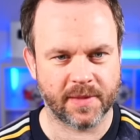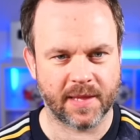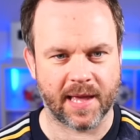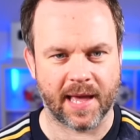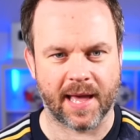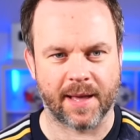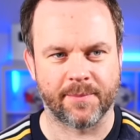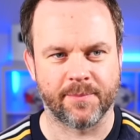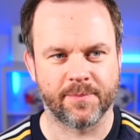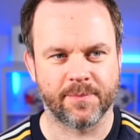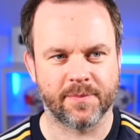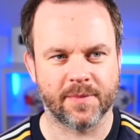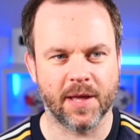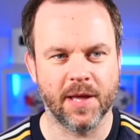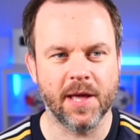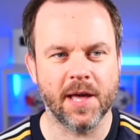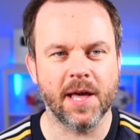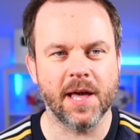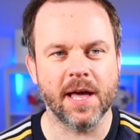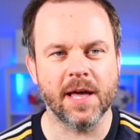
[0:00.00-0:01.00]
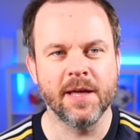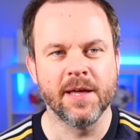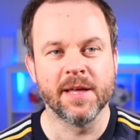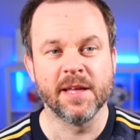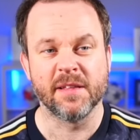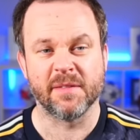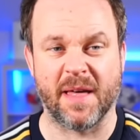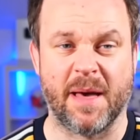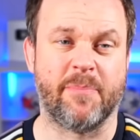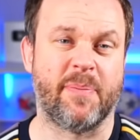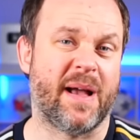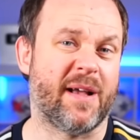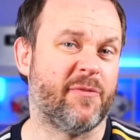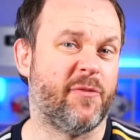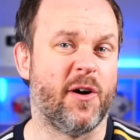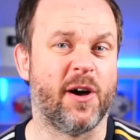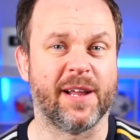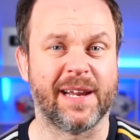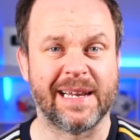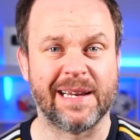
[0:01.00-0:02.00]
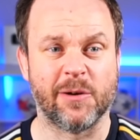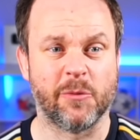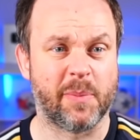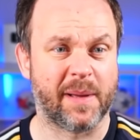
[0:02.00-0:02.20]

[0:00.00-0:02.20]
yeah. That backfired a little